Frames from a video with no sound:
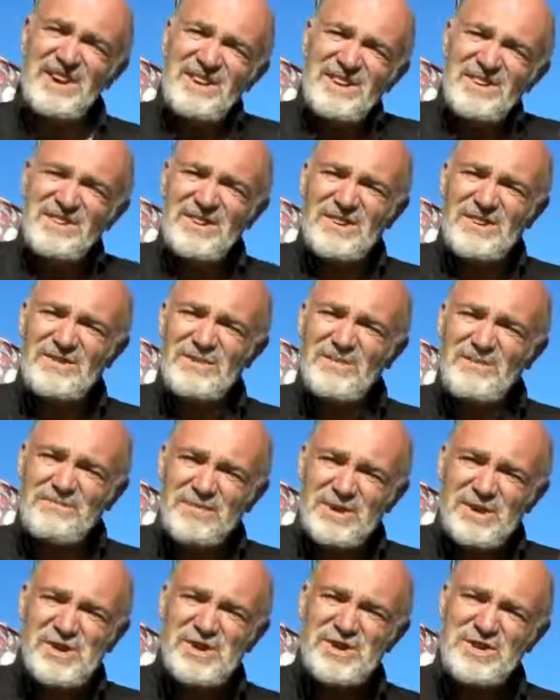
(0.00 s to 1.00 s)
So
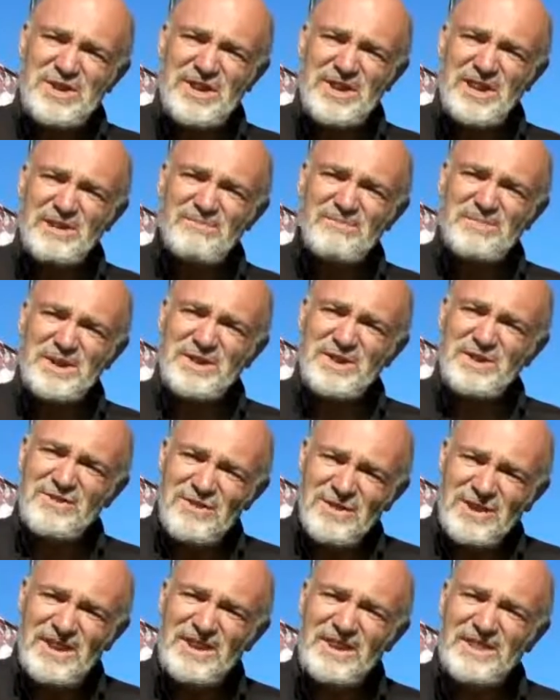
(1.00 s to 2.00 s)
British Columbia is
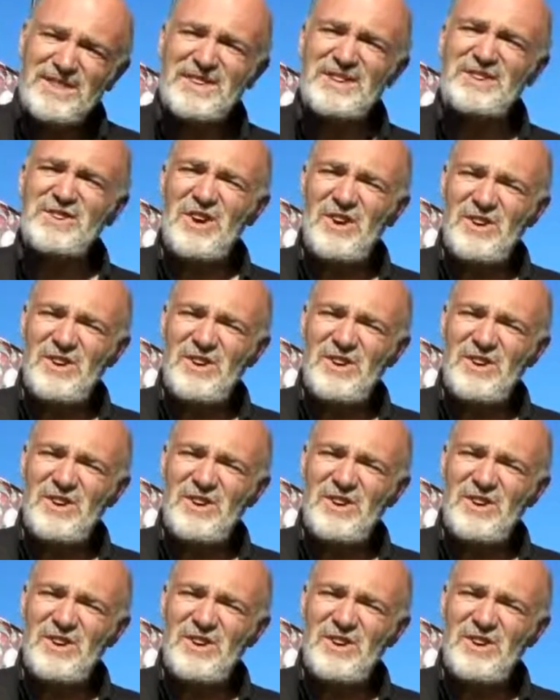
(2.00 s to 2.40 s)
looking at this